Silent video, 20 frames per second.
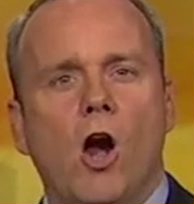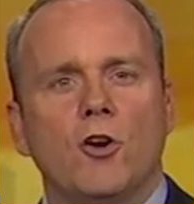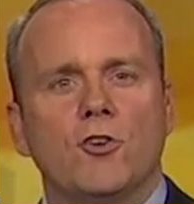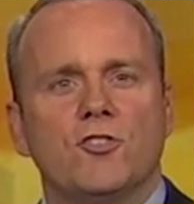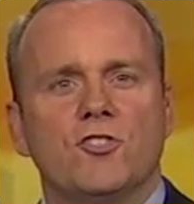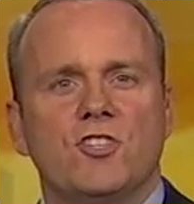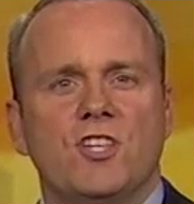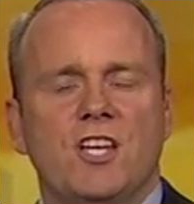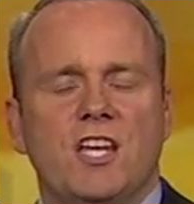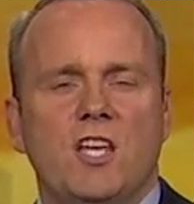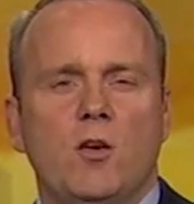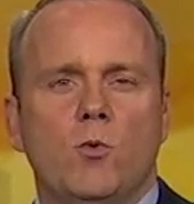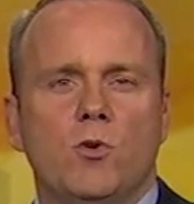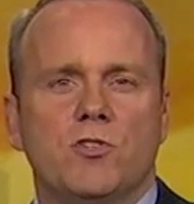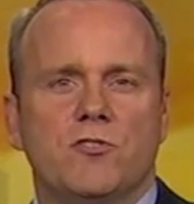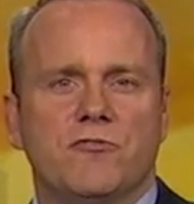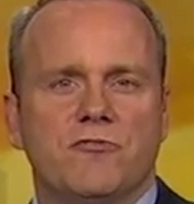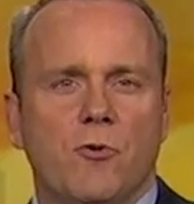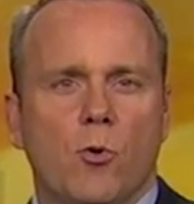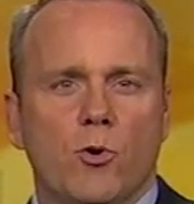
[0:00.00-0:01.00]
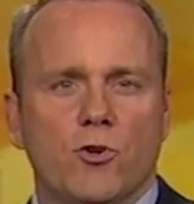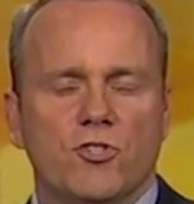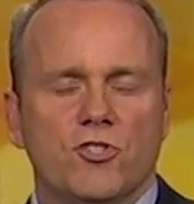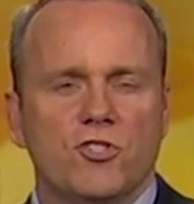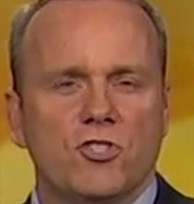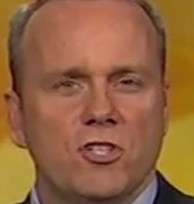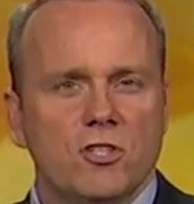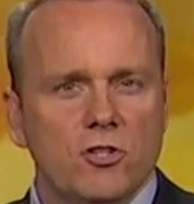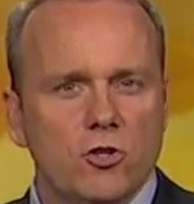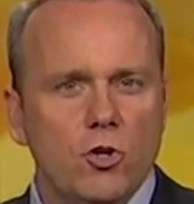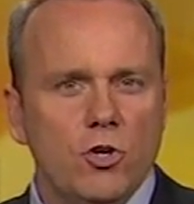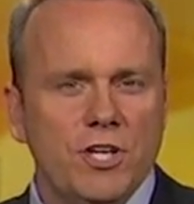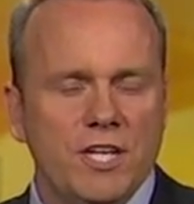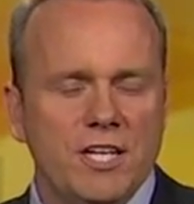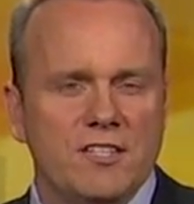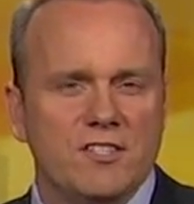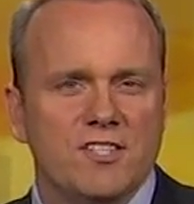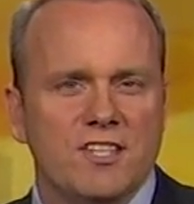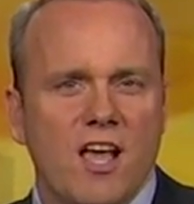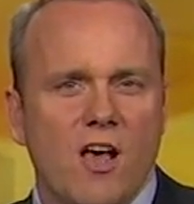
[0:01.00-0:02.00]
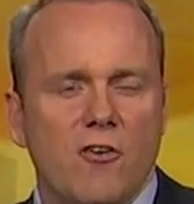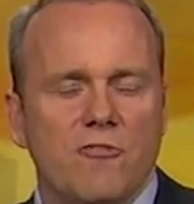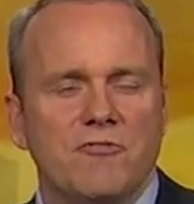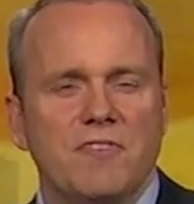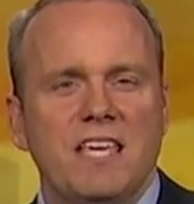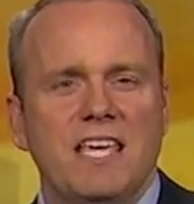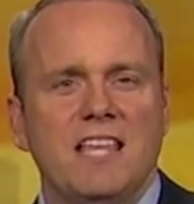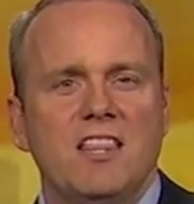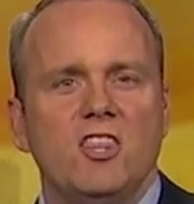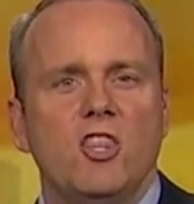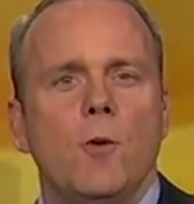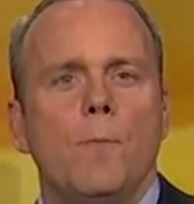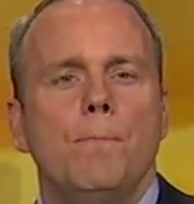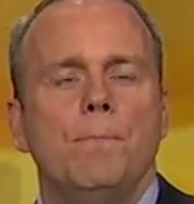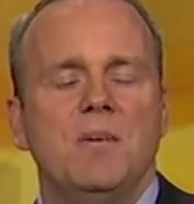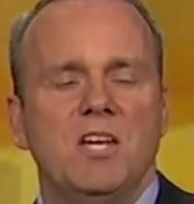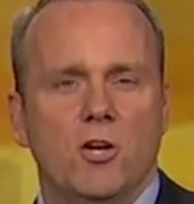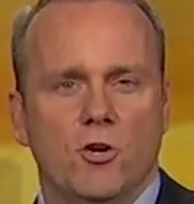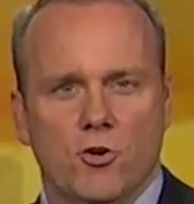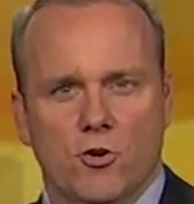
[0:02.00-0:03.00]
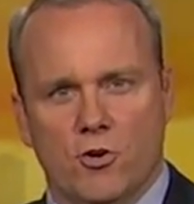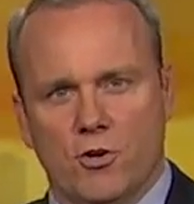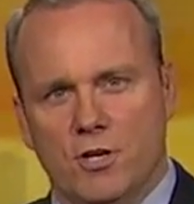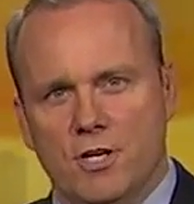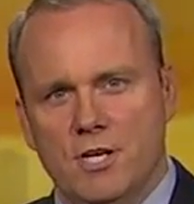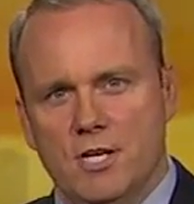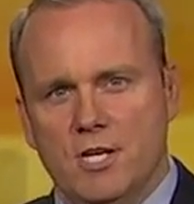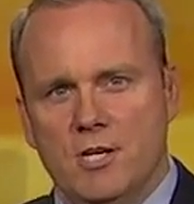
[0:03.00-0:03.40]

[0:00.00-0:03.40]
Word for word: our city was forced to look itself in the mirror.